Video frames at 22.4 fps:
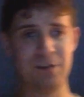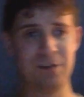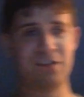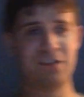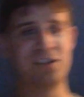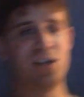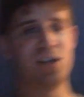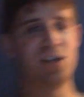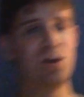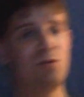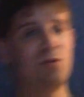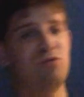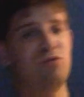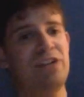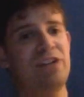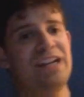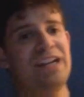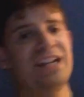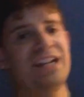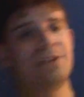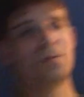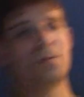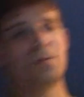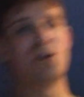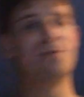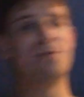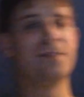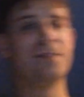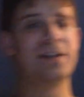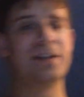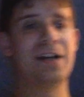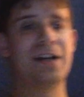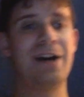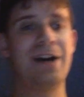So Reed ended up going
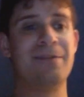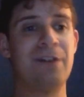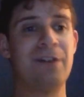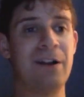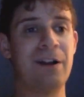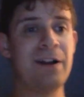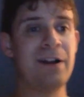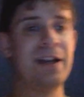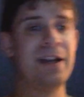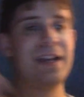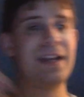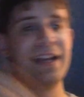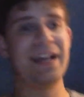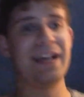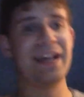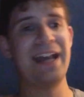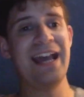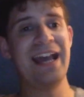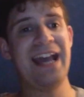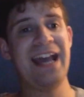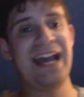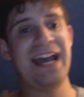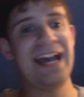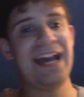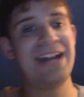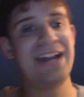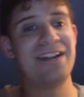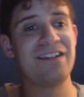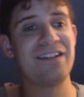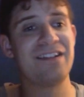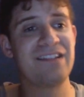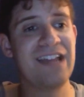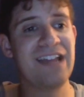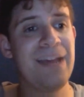for the cover, and
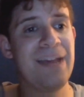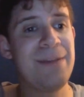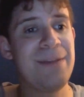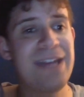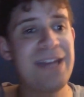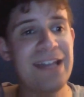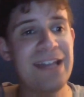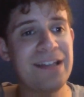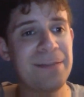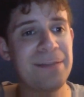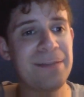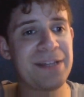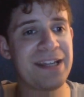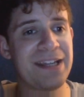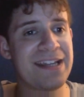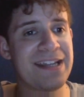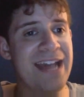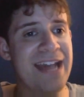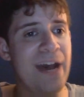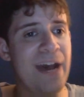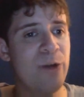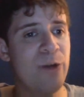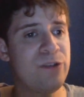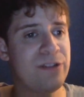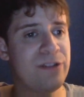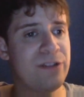Sami ended up kicking out.